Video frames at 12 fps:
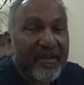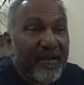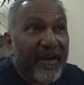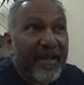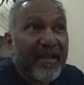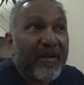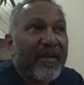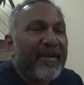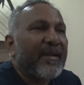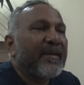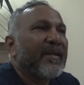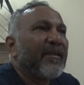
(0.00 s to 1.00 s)
In Raia, at
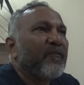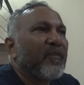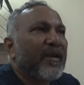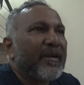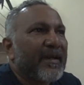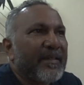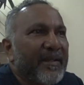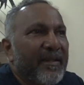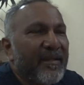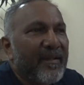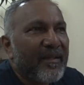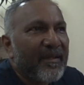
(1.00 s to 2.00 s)
that time, we had nothing.
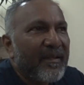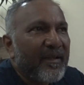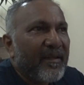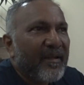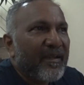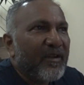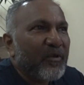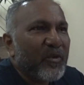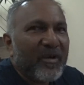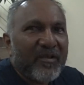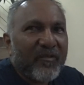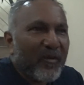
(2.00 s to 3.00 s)
He took
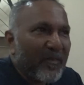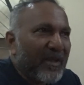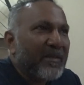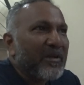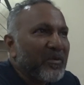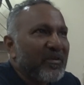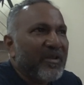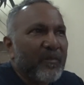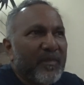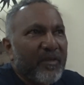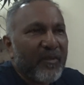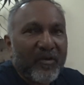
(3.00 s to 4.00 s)
us from nothing to
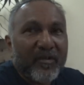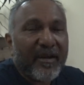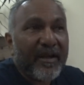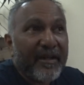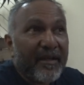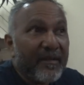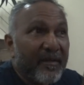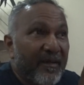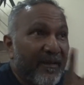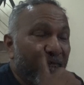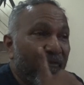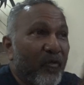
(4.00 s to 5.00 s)
something. Because Raia,
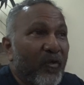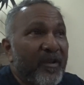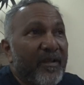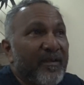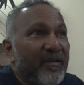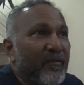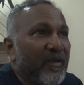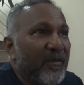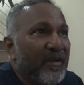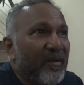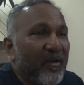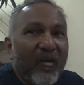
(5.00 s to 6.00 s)
4 years, we
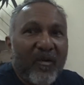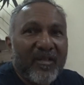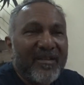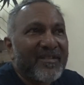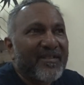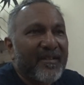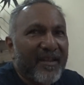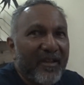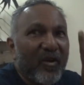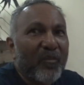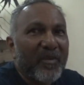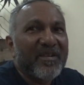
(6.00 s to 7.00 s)
won all the singing
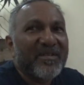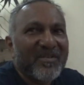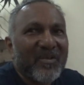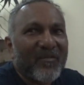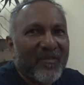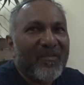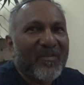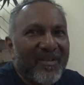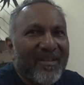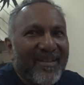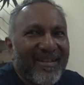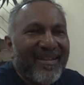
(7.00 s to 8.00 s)
competitions
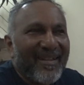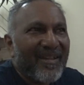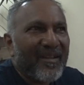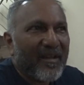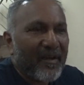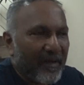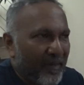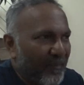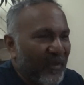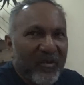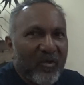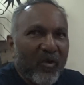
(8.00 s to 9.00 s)
of...
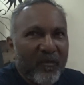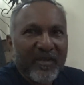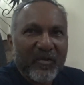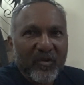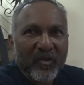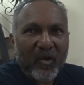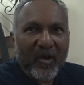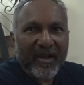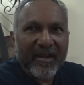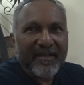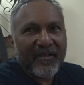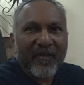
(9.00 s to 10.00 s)
because always, no,
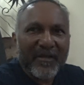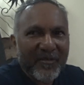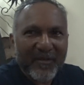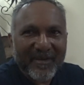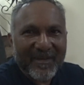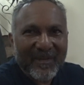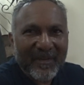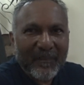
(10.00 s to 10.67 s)
Loyalas and Fatimas.